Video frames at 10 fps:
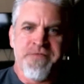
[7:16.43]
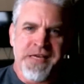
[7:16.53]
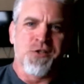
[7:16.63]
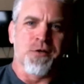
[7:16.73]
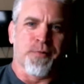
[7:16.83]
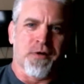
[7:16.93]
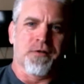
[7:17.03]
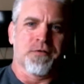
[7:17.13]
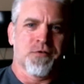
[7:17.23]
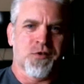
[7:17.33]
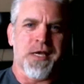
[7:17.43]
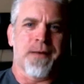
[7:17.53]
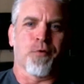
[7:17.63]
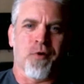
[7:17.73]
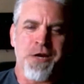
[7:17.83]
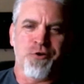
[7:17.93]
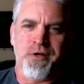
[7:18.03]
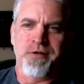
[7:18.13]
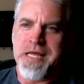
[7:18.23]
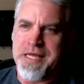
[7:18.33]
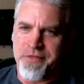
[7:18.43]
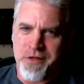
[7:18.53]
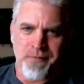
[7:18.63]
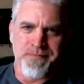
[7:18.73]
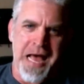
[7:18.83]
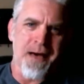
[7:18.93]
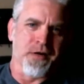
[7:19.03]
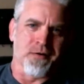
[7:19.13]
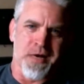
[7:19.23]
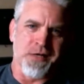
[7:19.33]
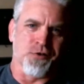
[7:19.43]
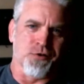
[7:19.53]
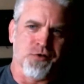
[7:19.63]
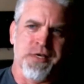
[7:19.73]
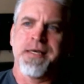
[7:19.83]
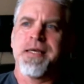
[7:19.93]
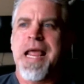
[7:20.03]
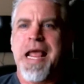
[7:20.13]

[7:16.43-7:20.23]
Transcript: visible separation in their abdominal muscles